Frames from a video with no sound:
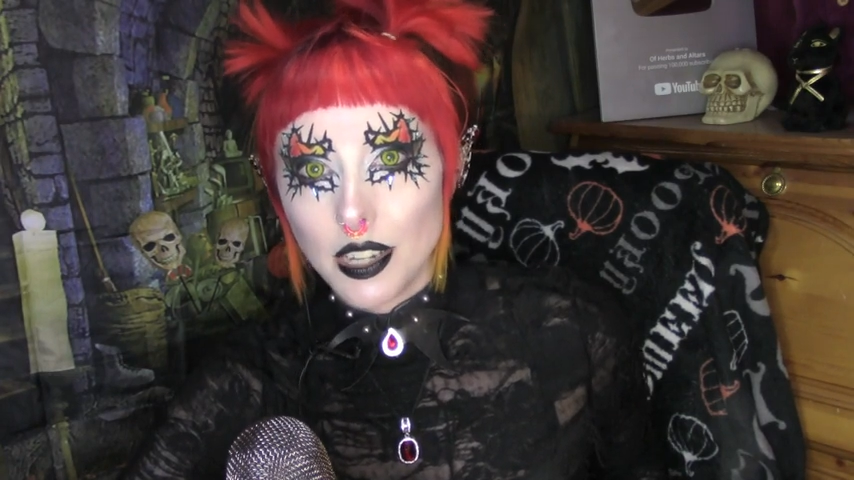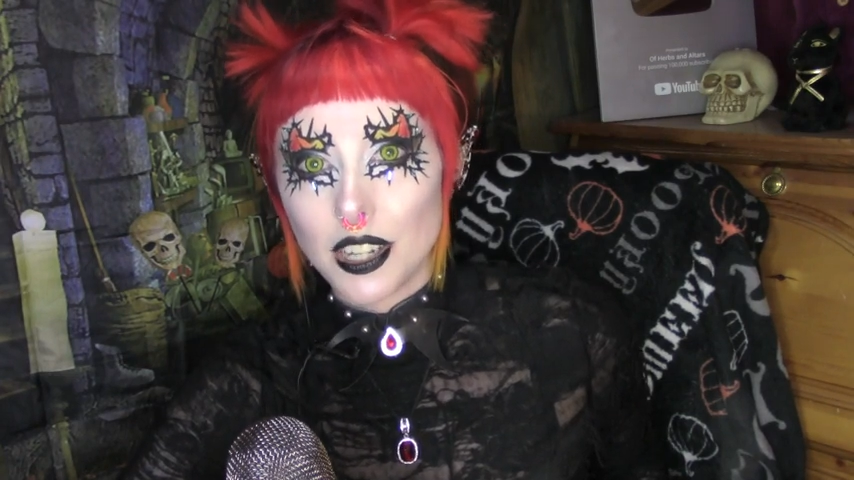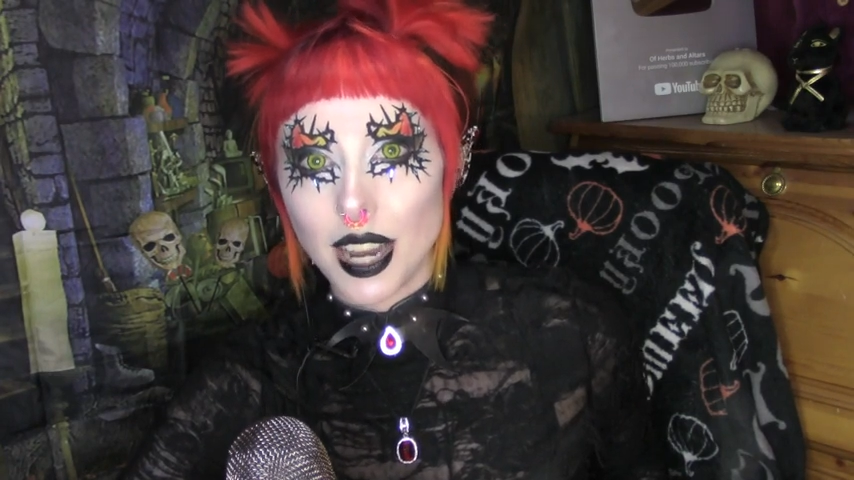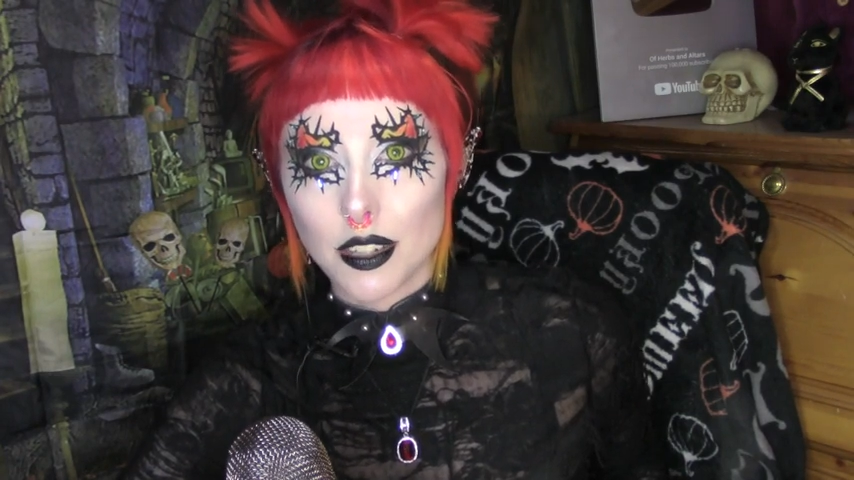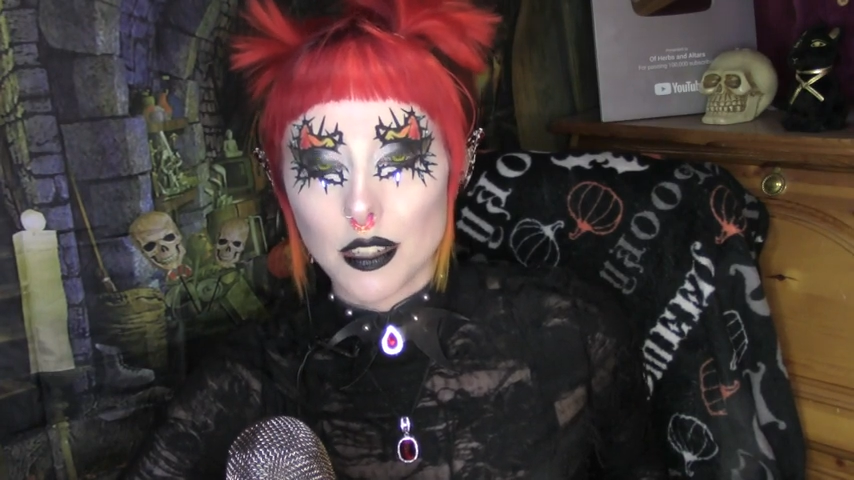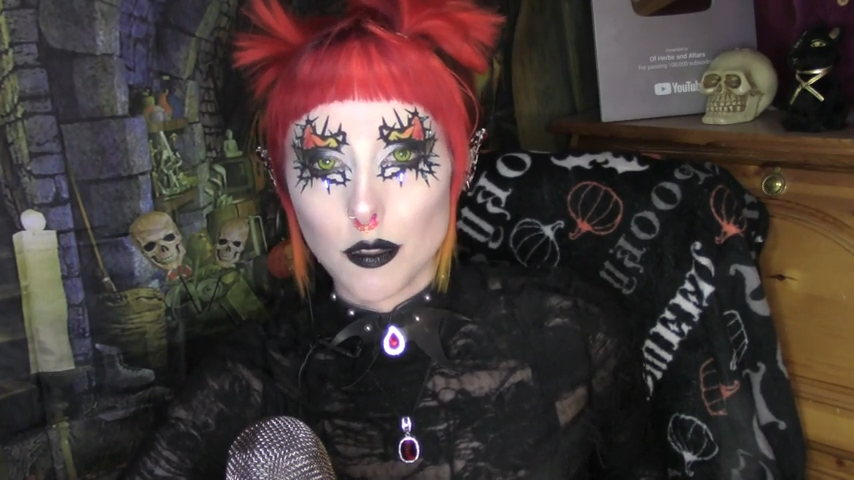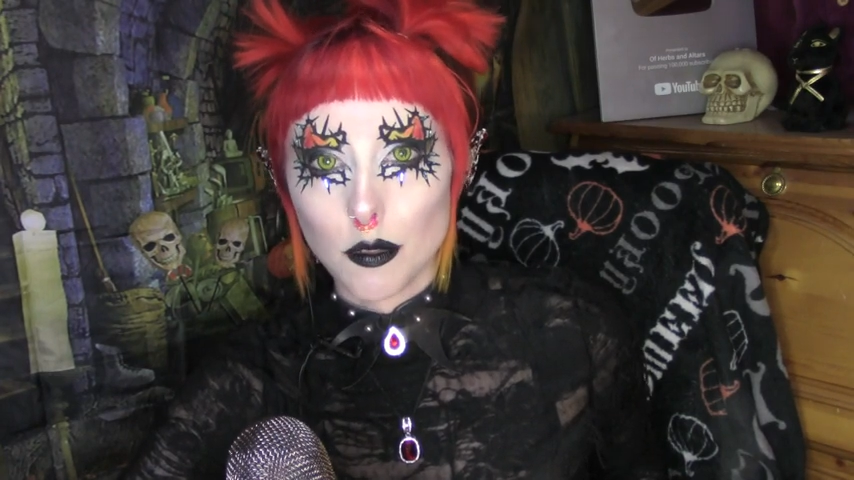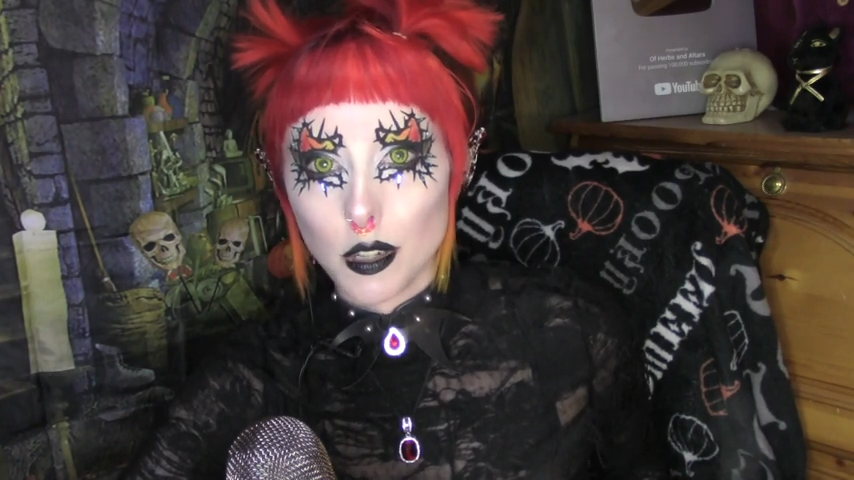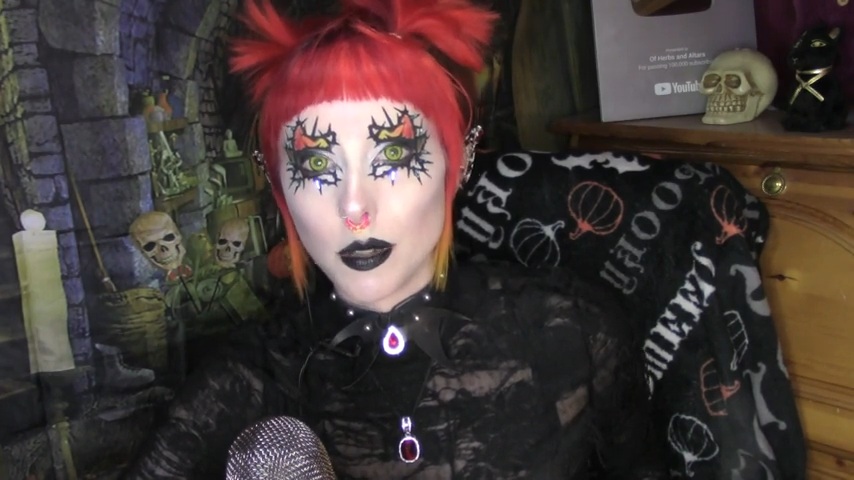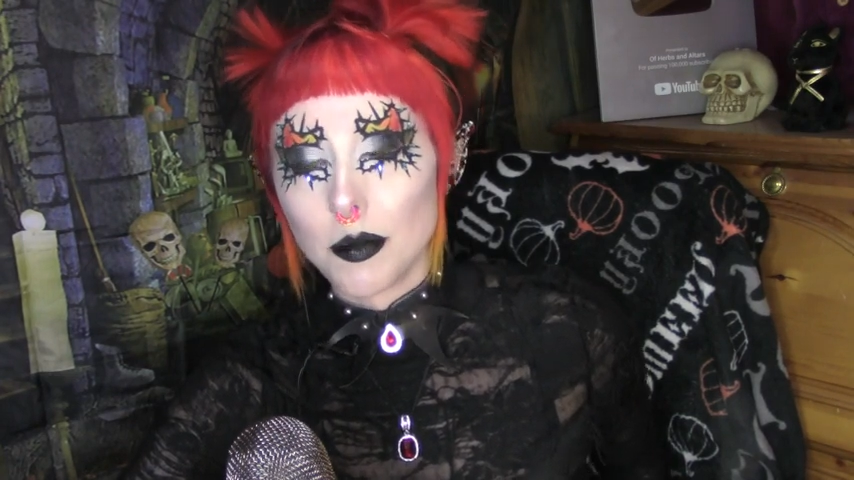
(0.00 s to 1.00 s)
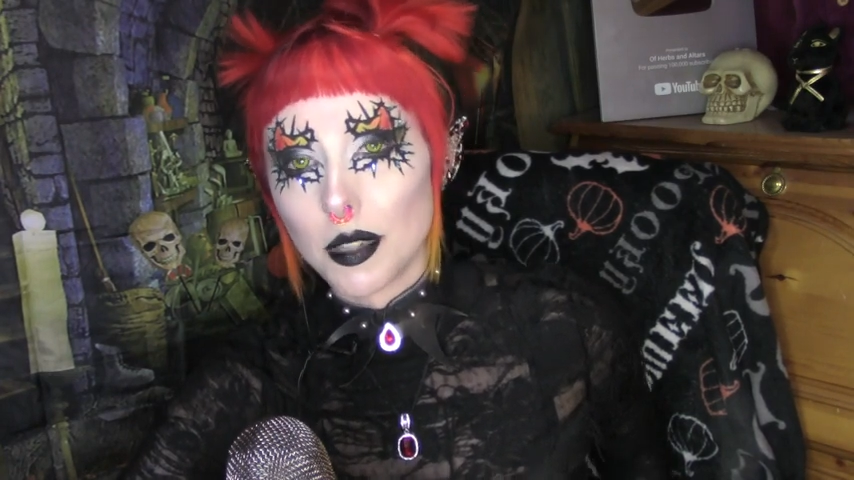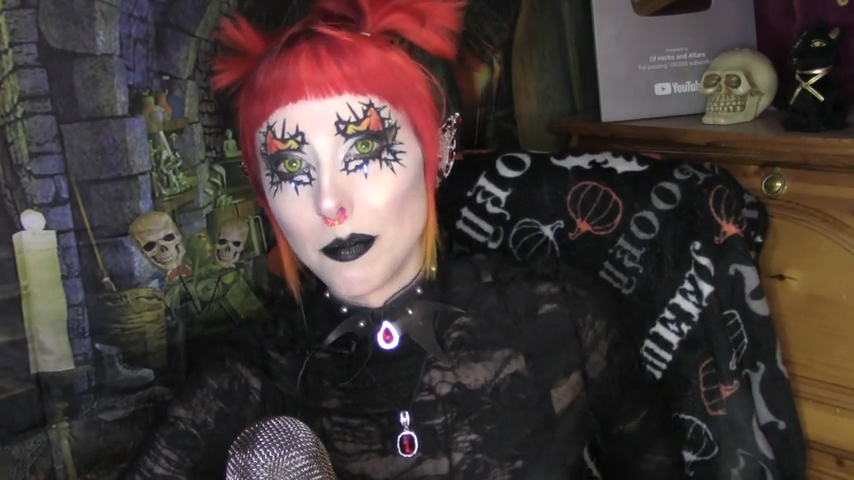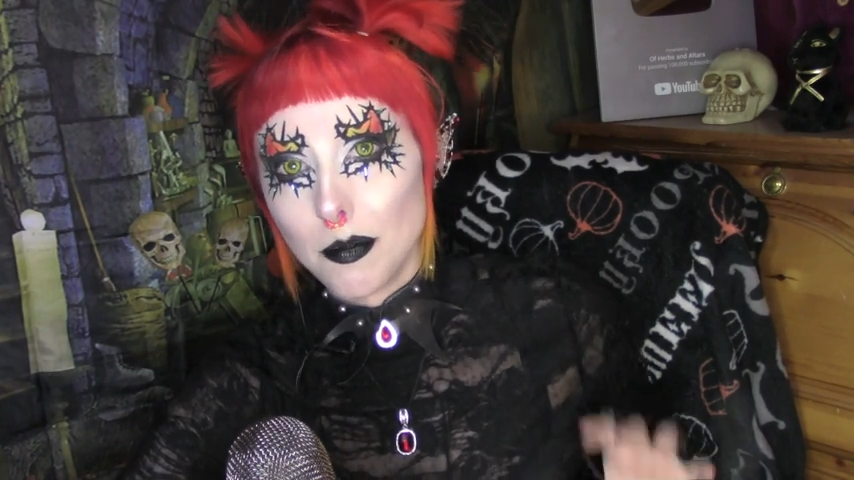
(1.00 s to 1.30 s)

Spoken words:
injection rooms,